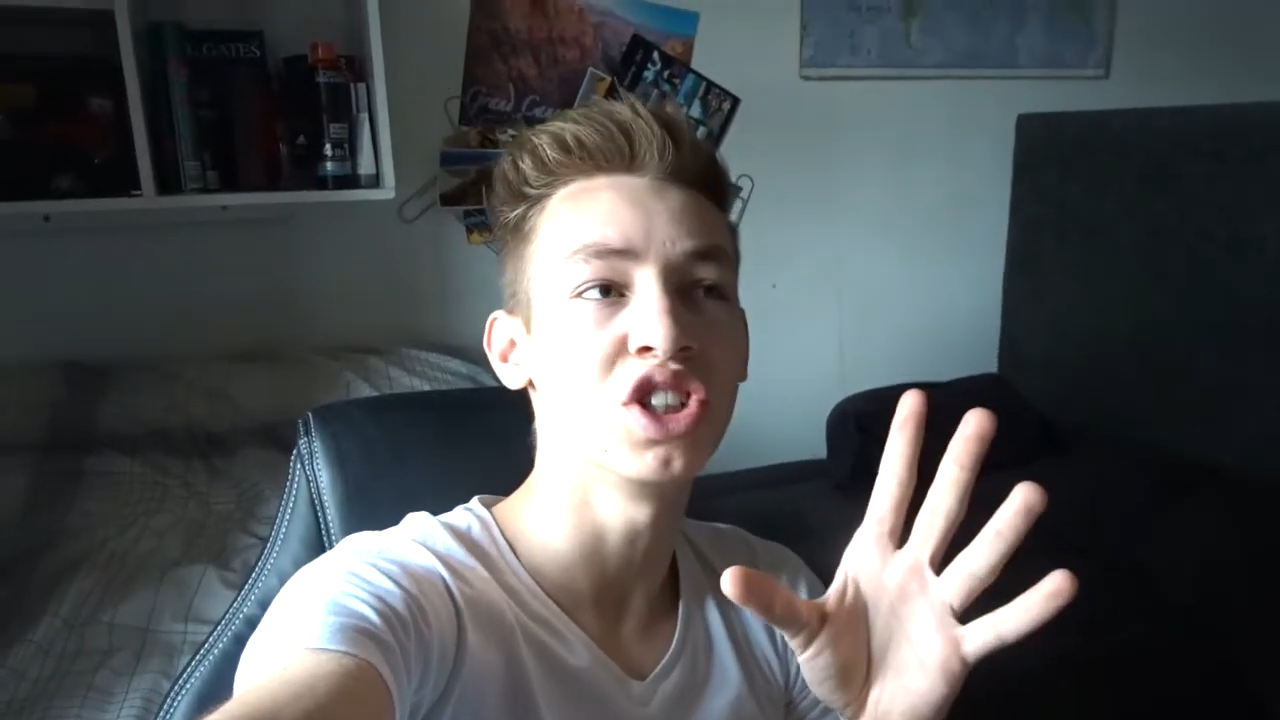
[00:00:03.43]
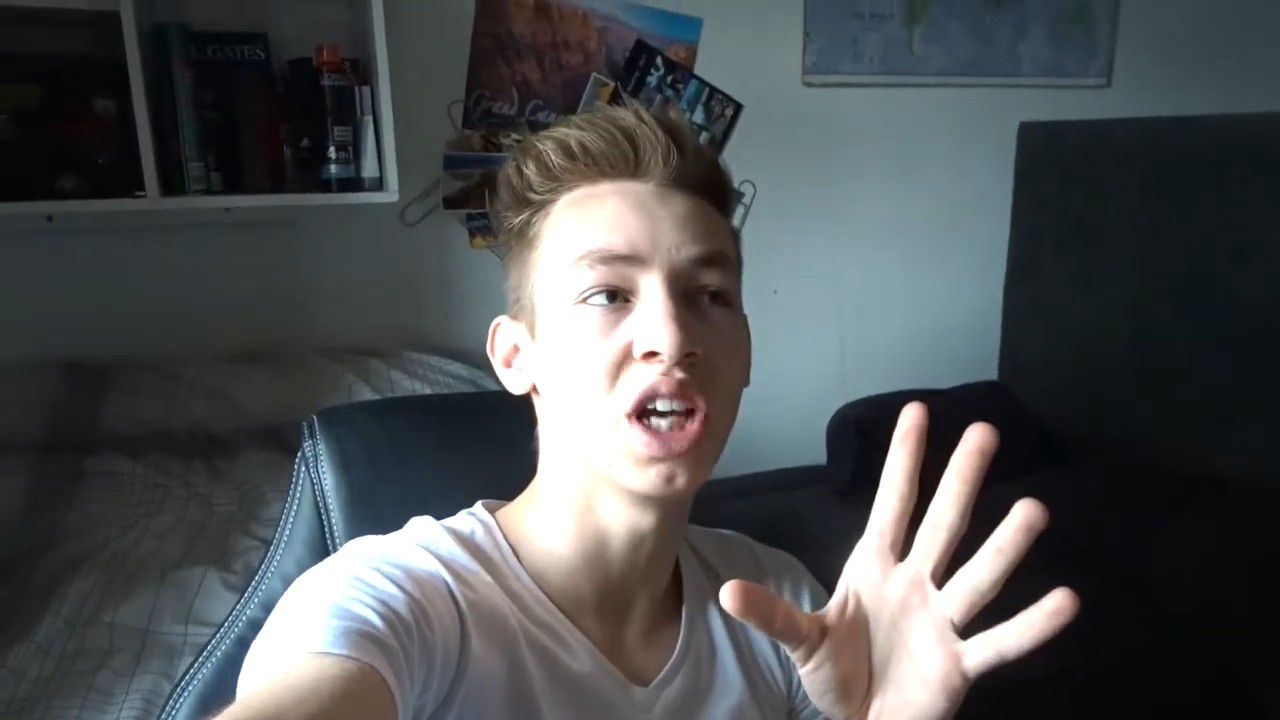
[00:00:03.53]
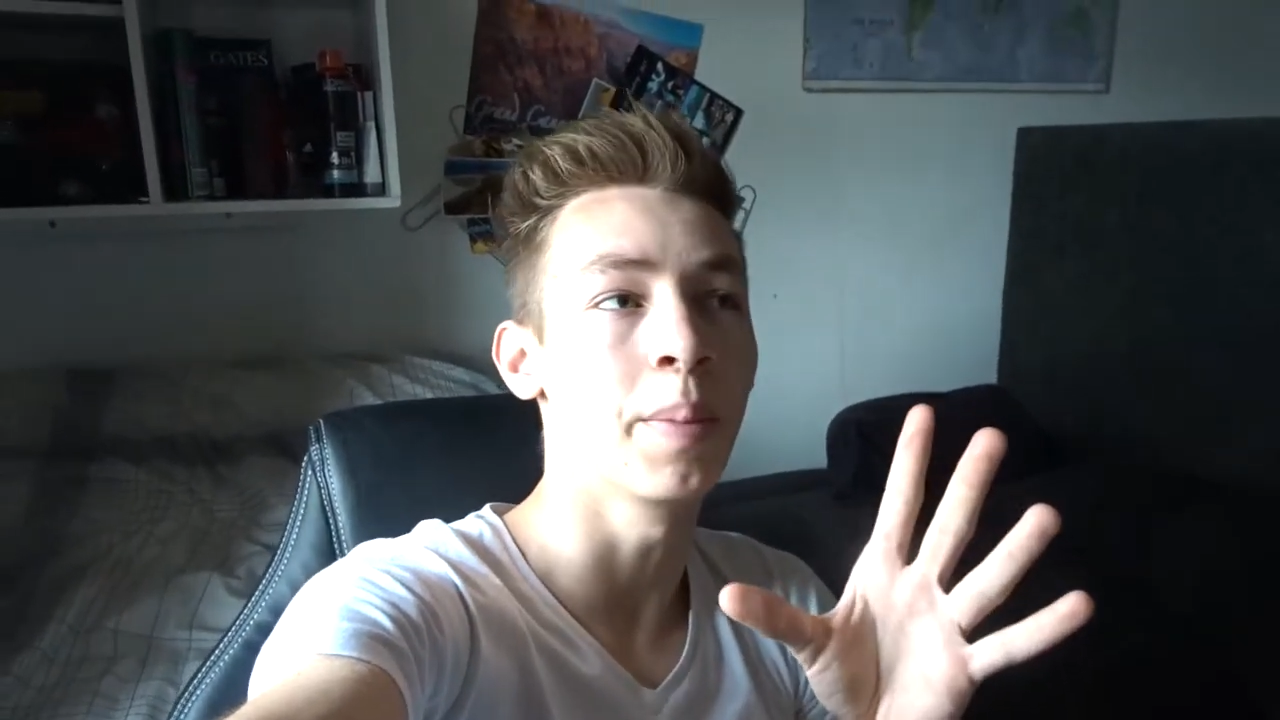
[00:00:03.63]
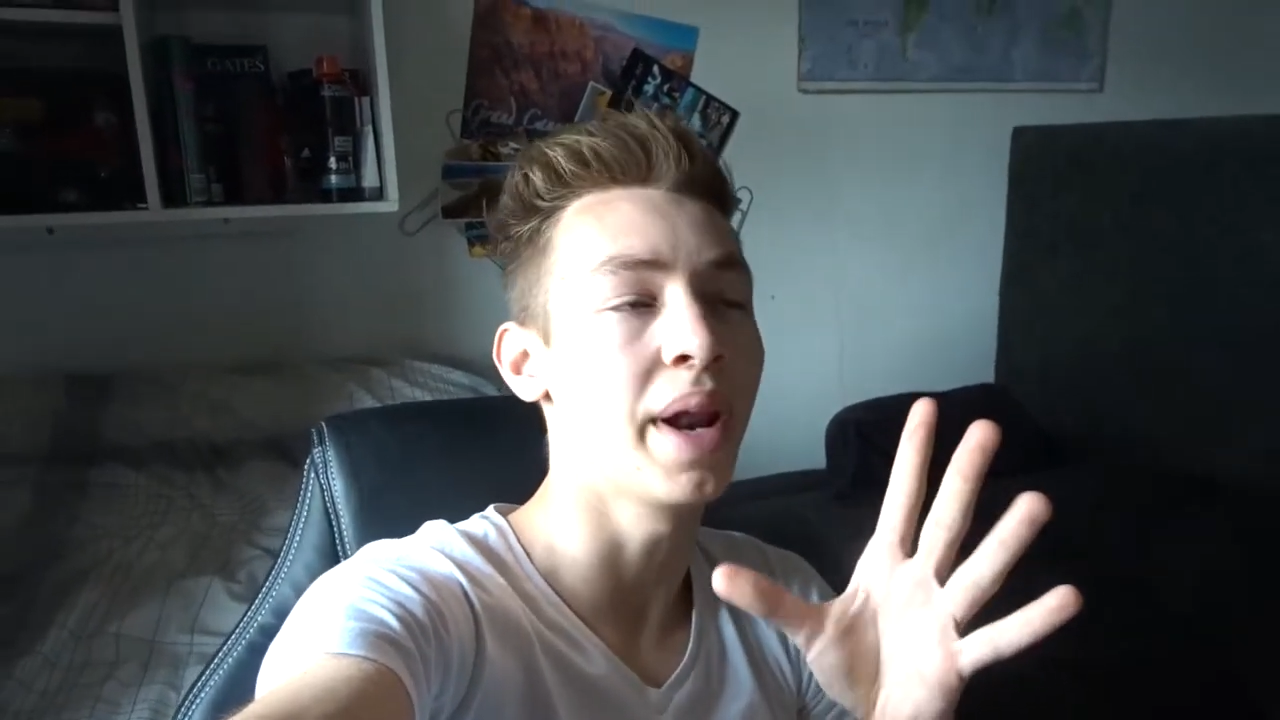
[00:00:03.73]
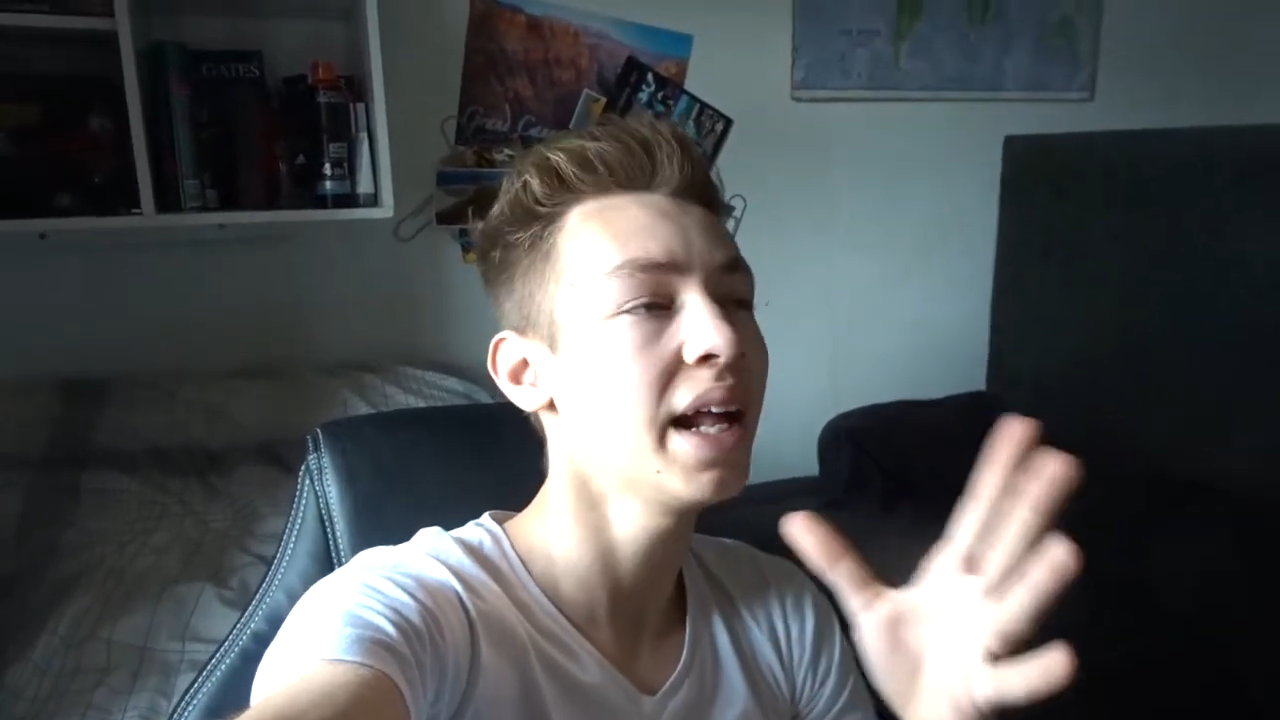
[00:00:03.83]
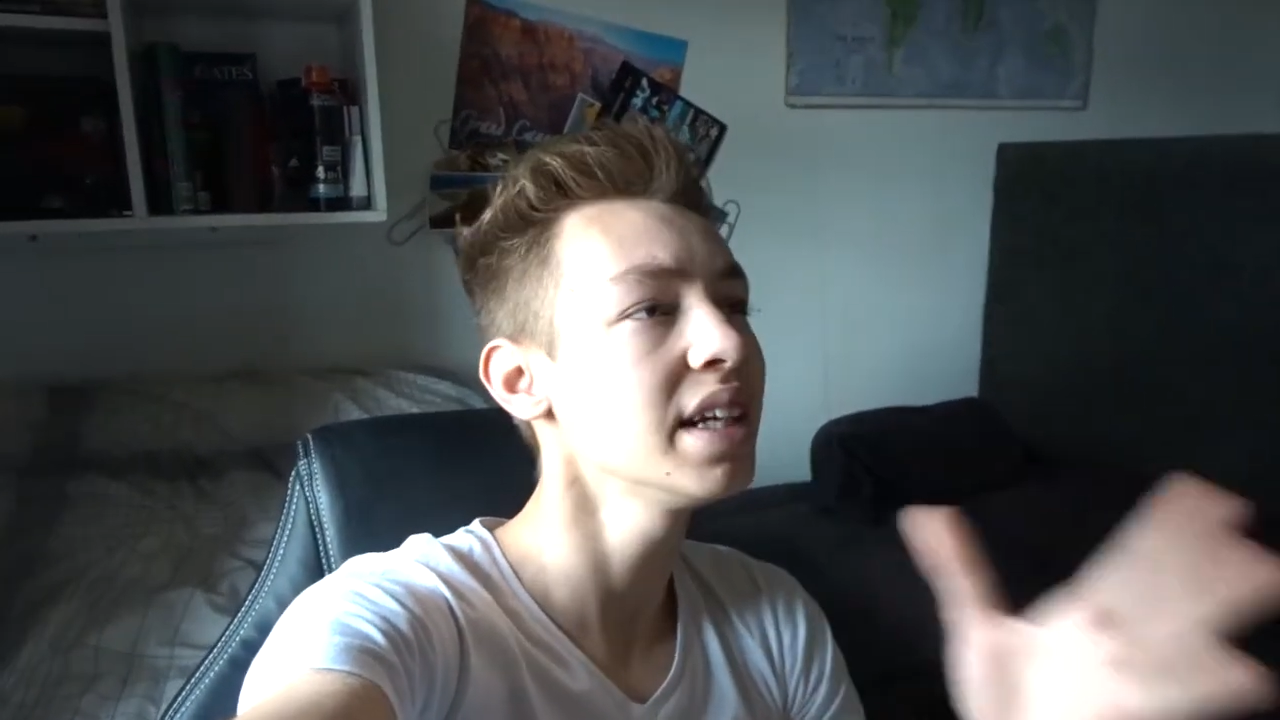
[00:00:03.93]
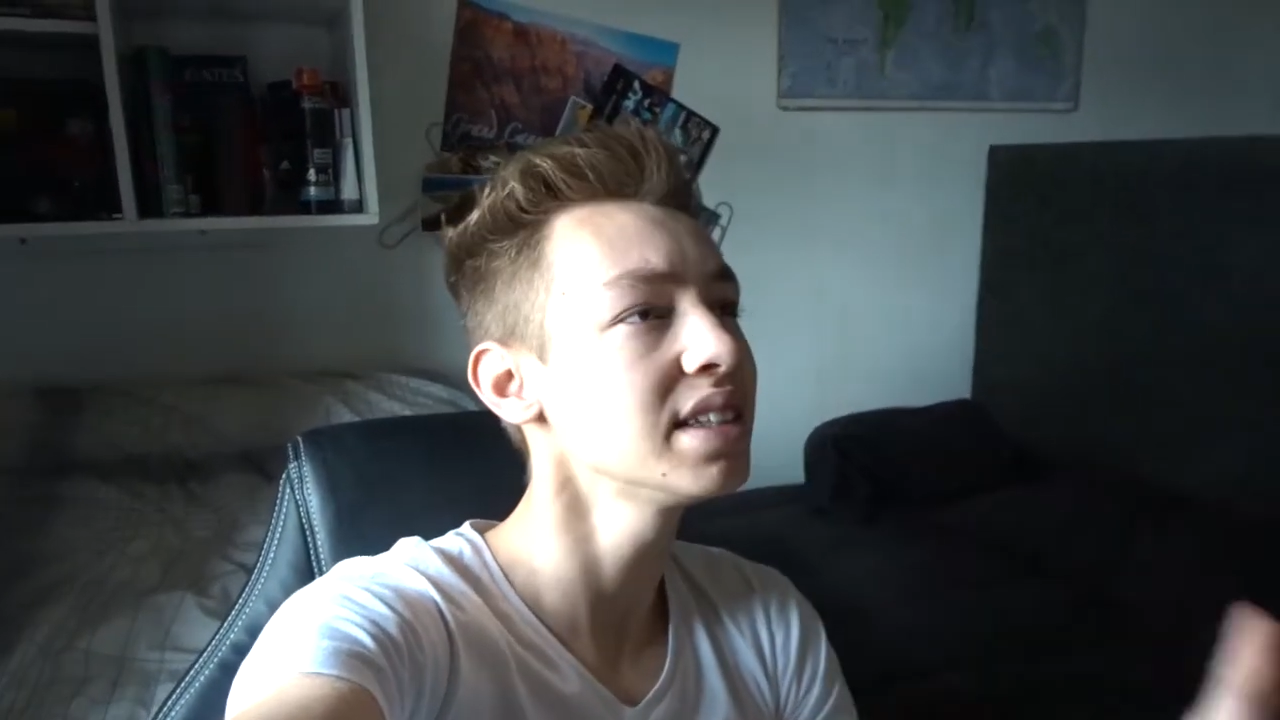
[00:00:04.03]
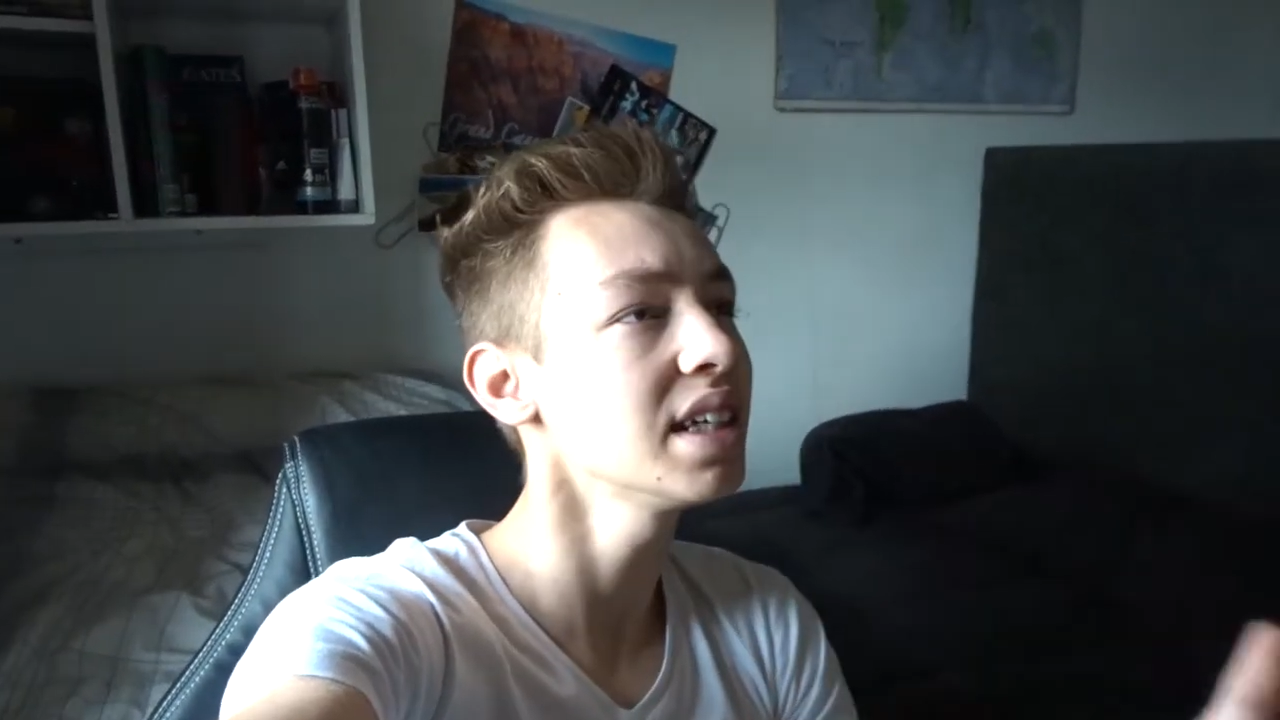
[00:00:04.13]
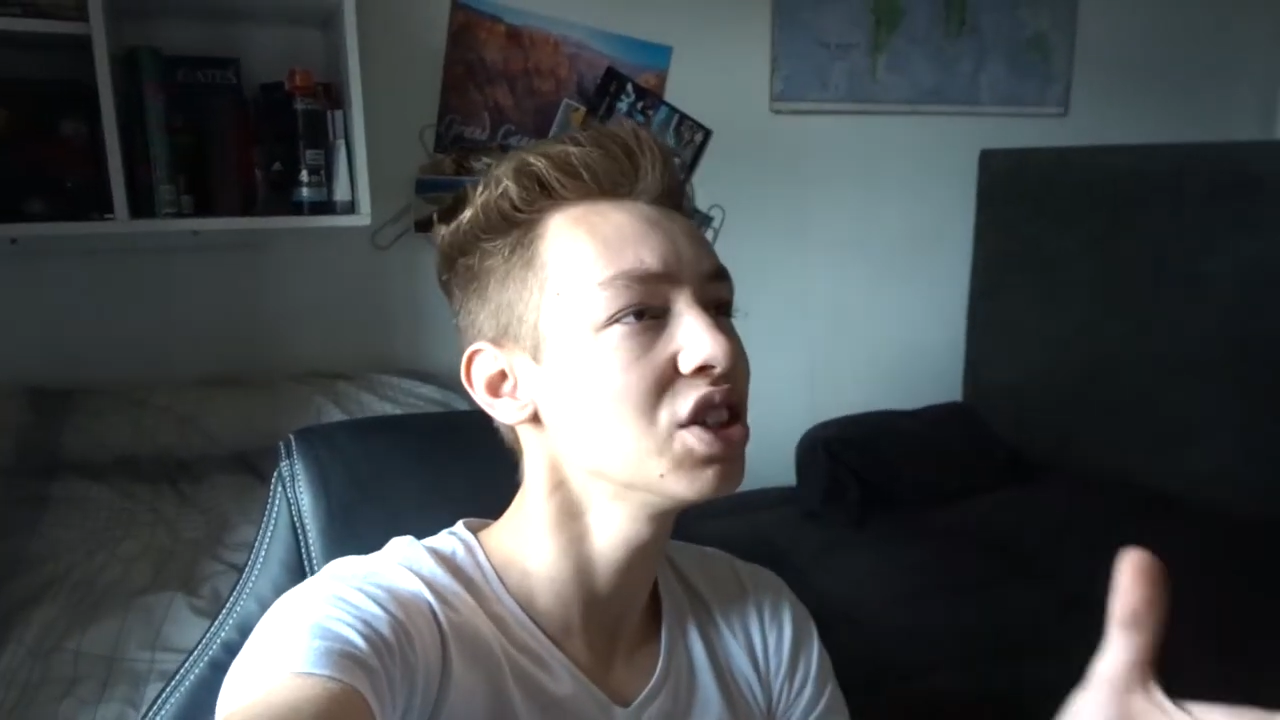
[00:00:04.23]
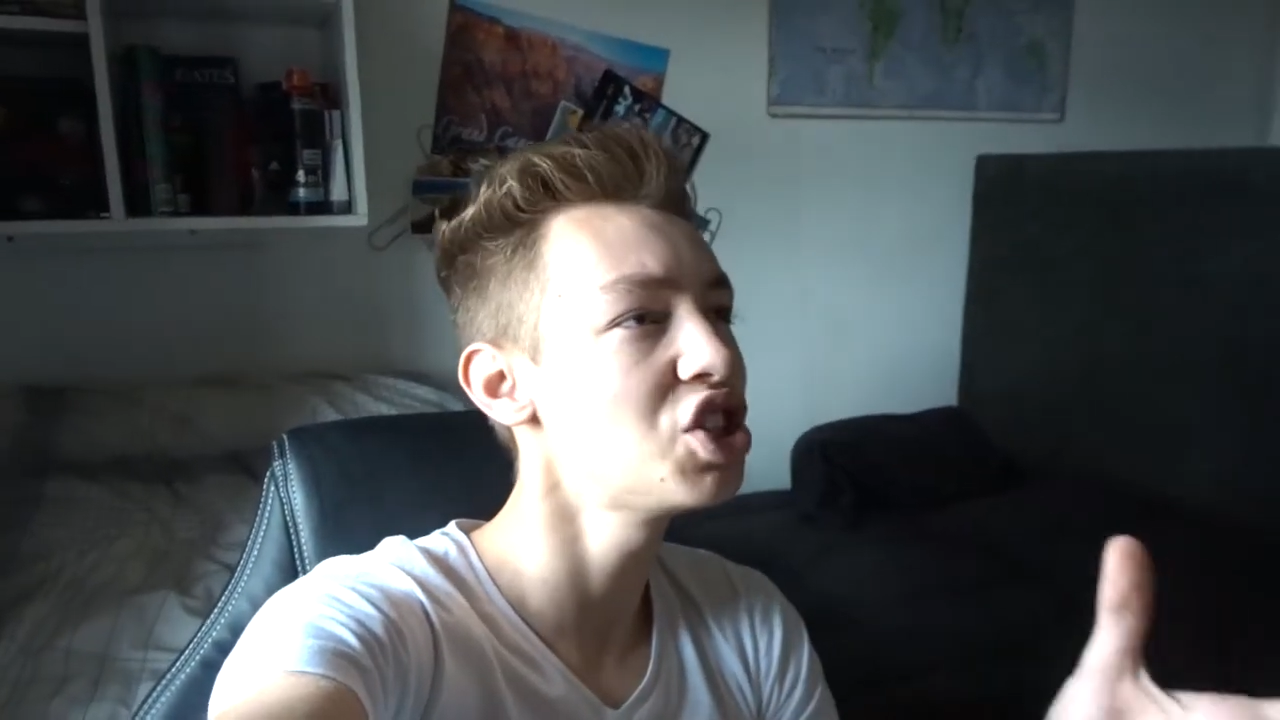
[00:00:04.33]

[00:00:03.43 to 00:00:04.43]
gym and as